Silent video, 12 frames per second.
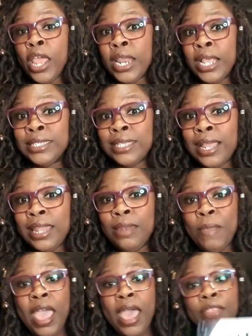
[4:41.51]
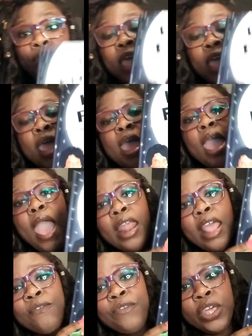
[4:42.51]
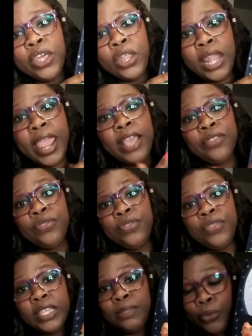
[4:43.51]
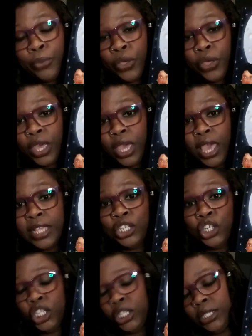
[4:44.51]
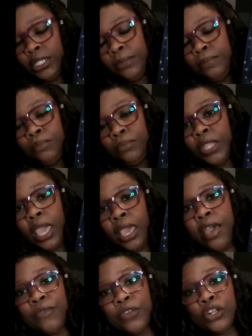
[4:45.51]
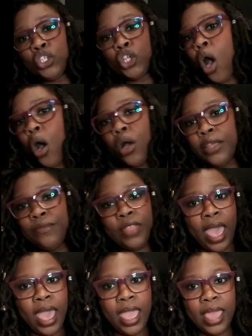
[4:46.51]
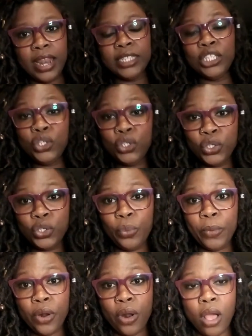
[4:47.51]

excel in math, and I feel like this book it covers all of that, and it's super